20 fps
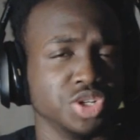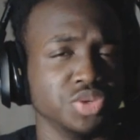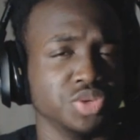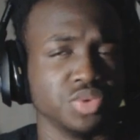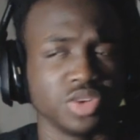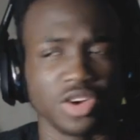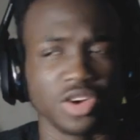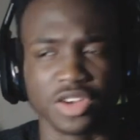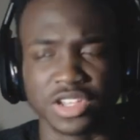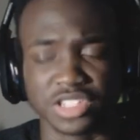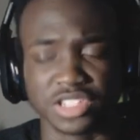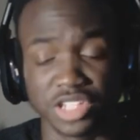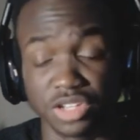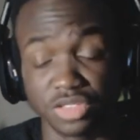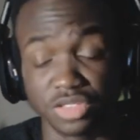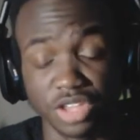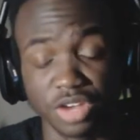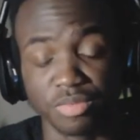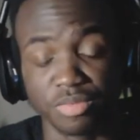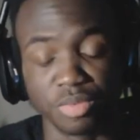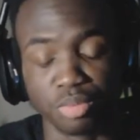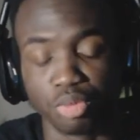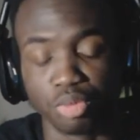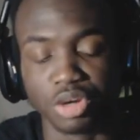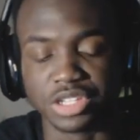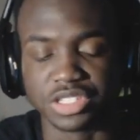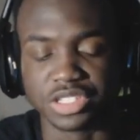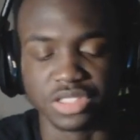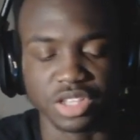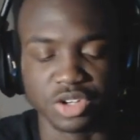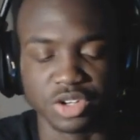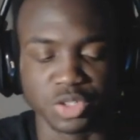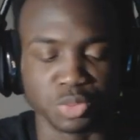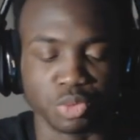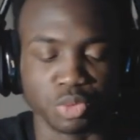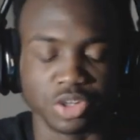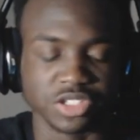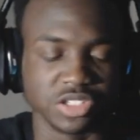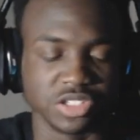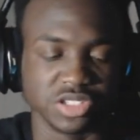Ryuko, because there there have been points there
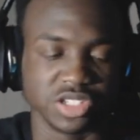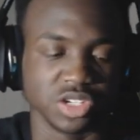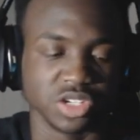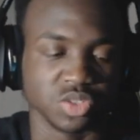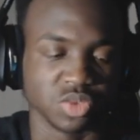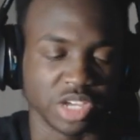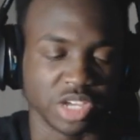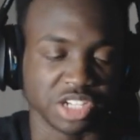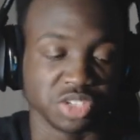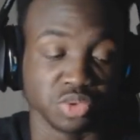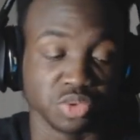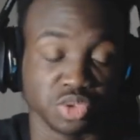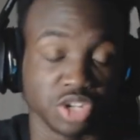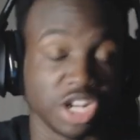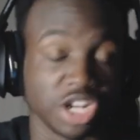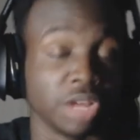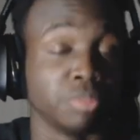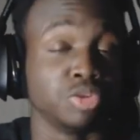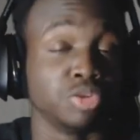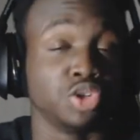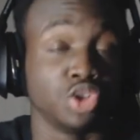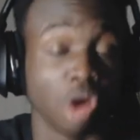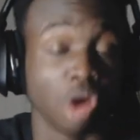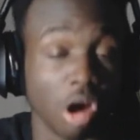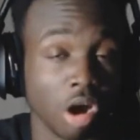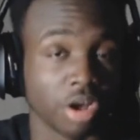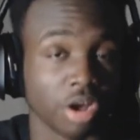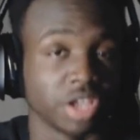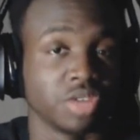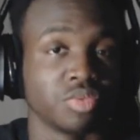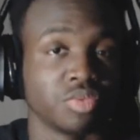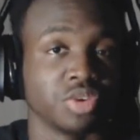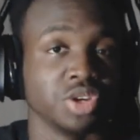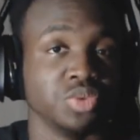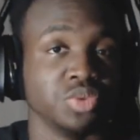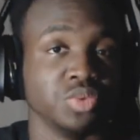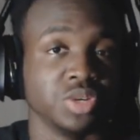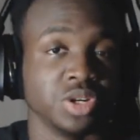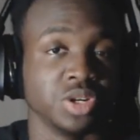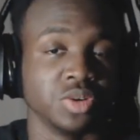was points in the series where, like she was straight up dogging
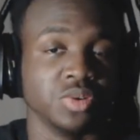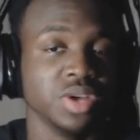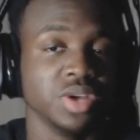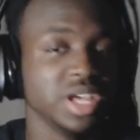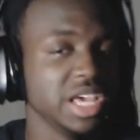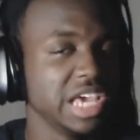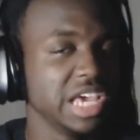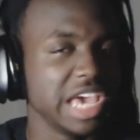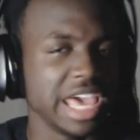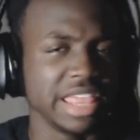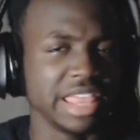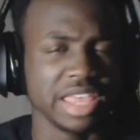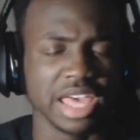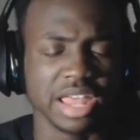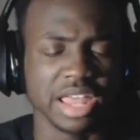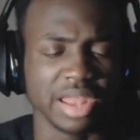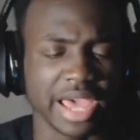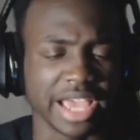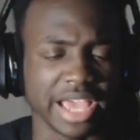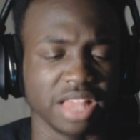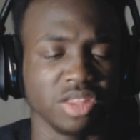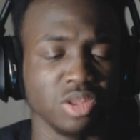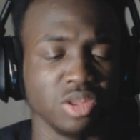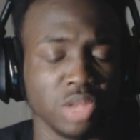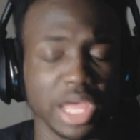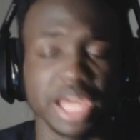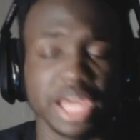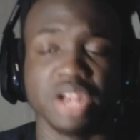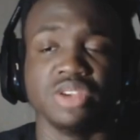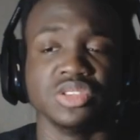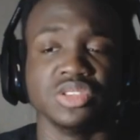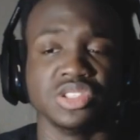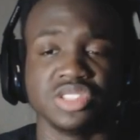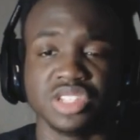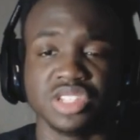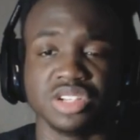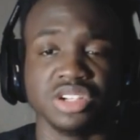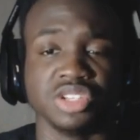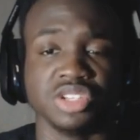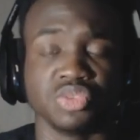Ryuko, and then like later in
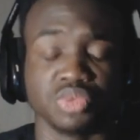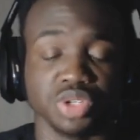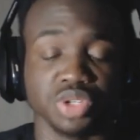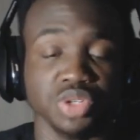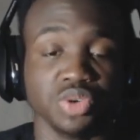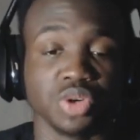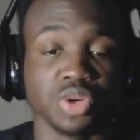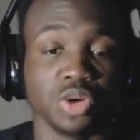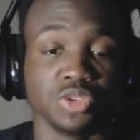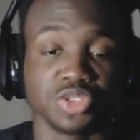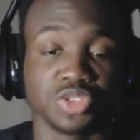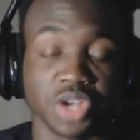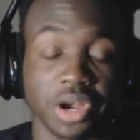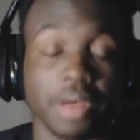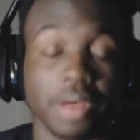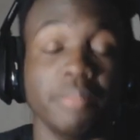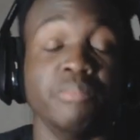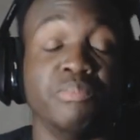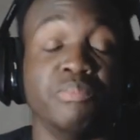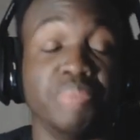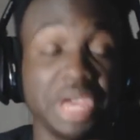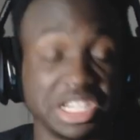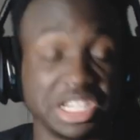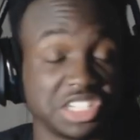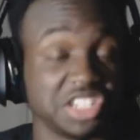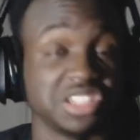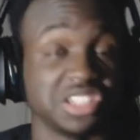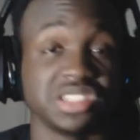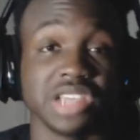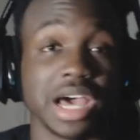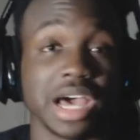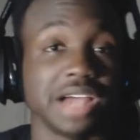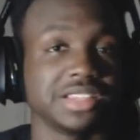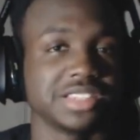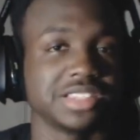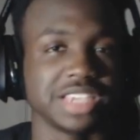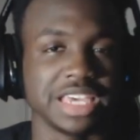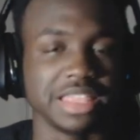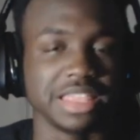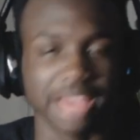the series Ryuko straight up bitches
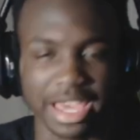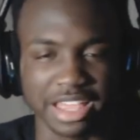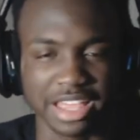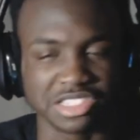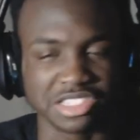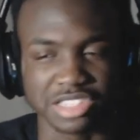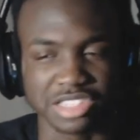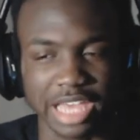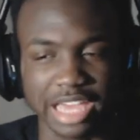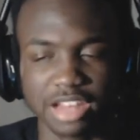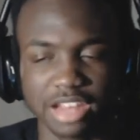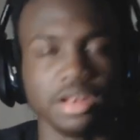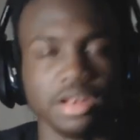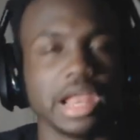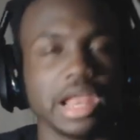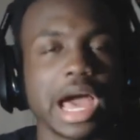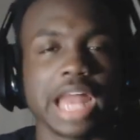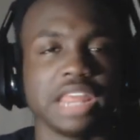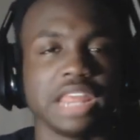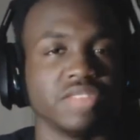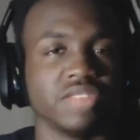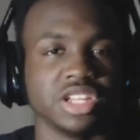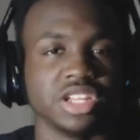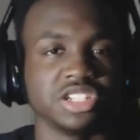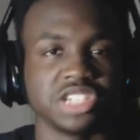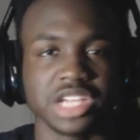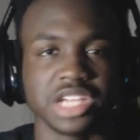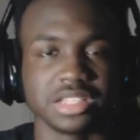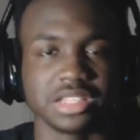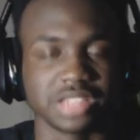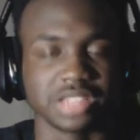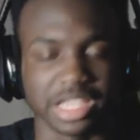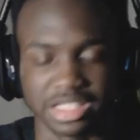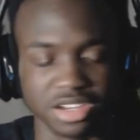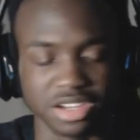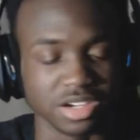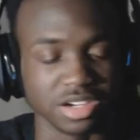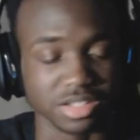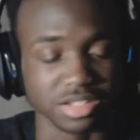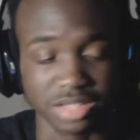Satsuki, and like it's like not even a chance.
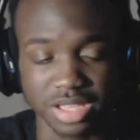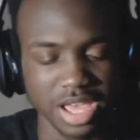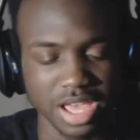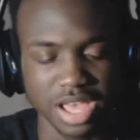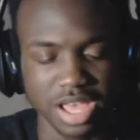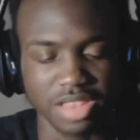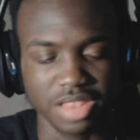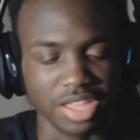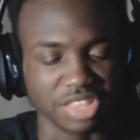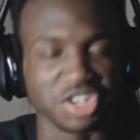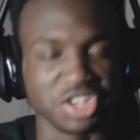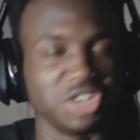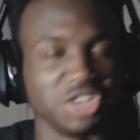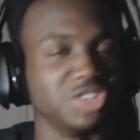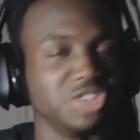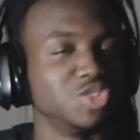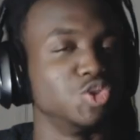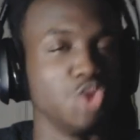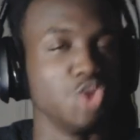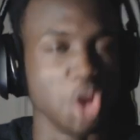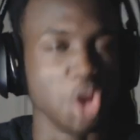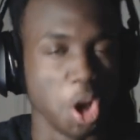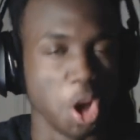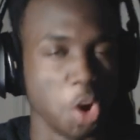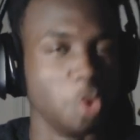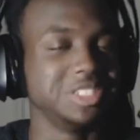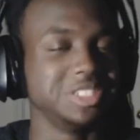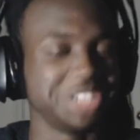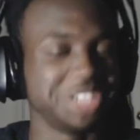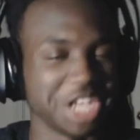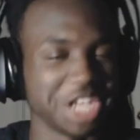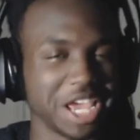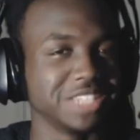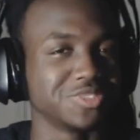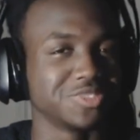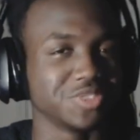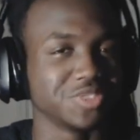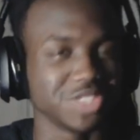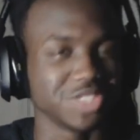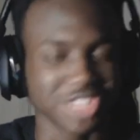Like there's like there's no
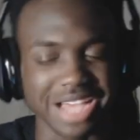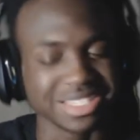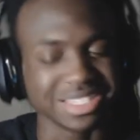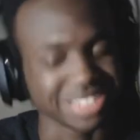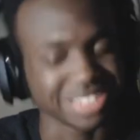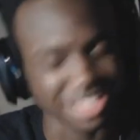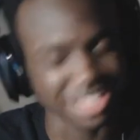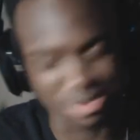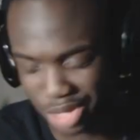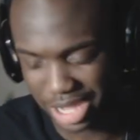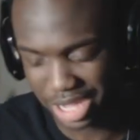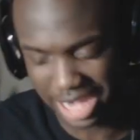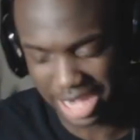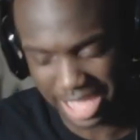chance for Satsuki.